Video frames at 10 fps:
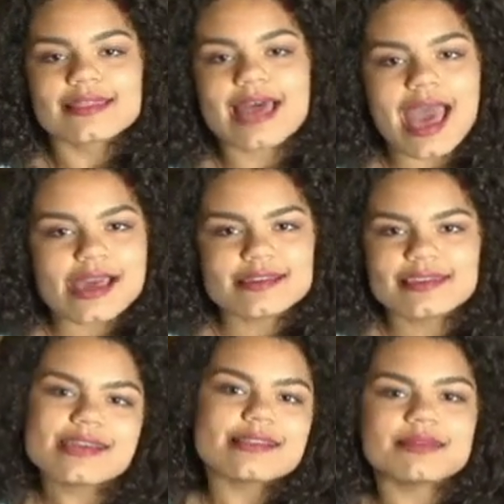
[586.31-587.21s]
that
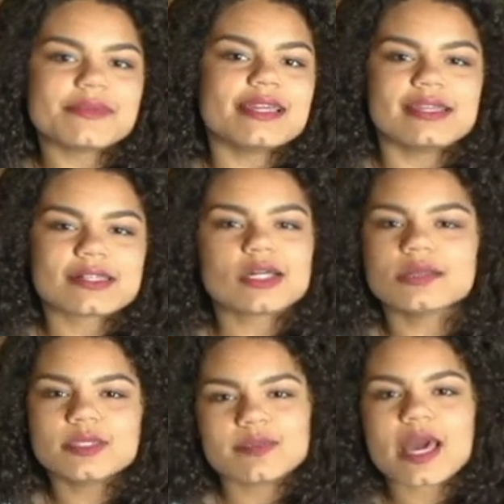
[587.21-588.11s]
yell at me and
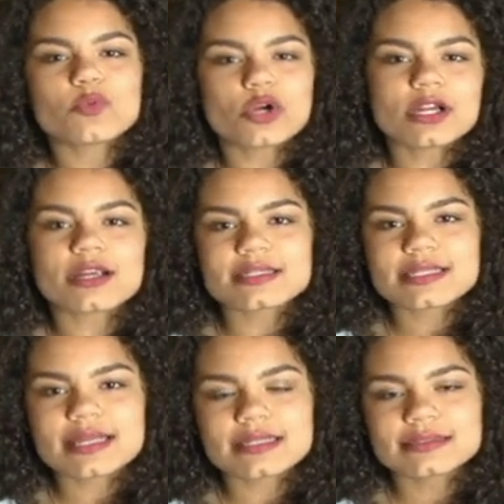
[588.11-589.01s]
call me bad words
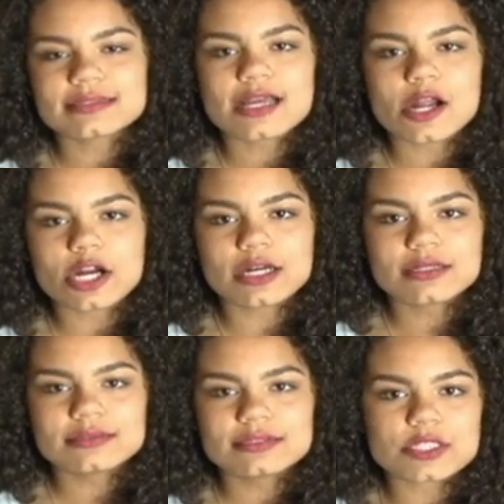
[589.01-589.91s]
and are
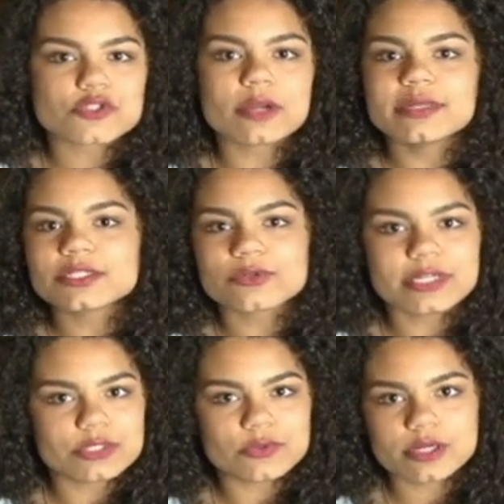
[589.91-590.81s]

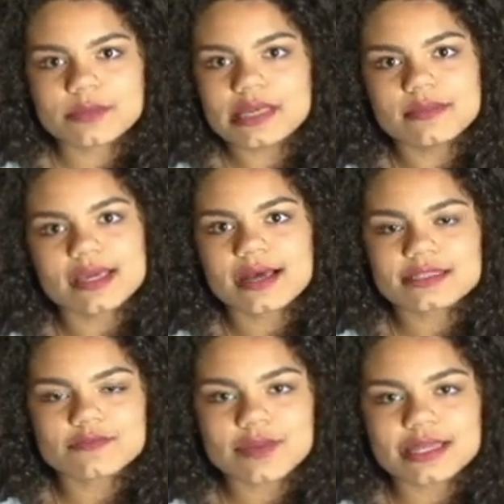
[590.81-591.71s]
discriminatory toward me
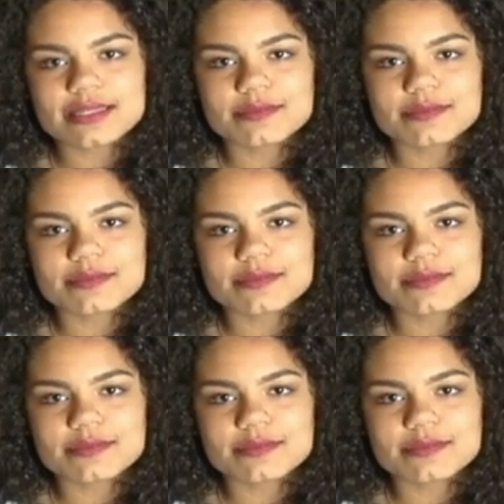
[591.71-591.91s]
because of my